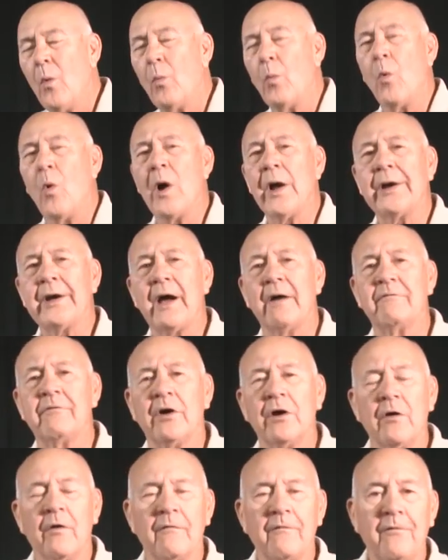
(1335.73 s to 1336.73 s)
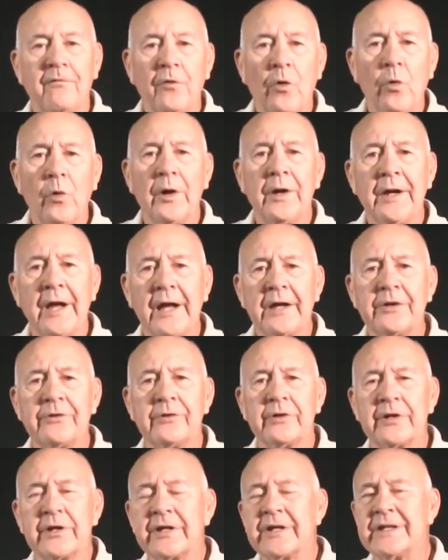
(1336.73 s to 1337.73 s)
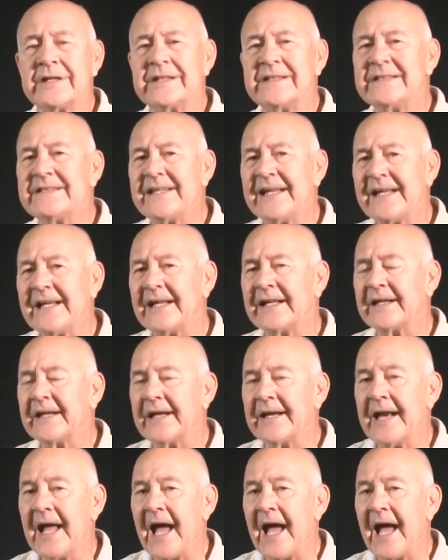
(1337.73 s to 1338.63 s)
one of 410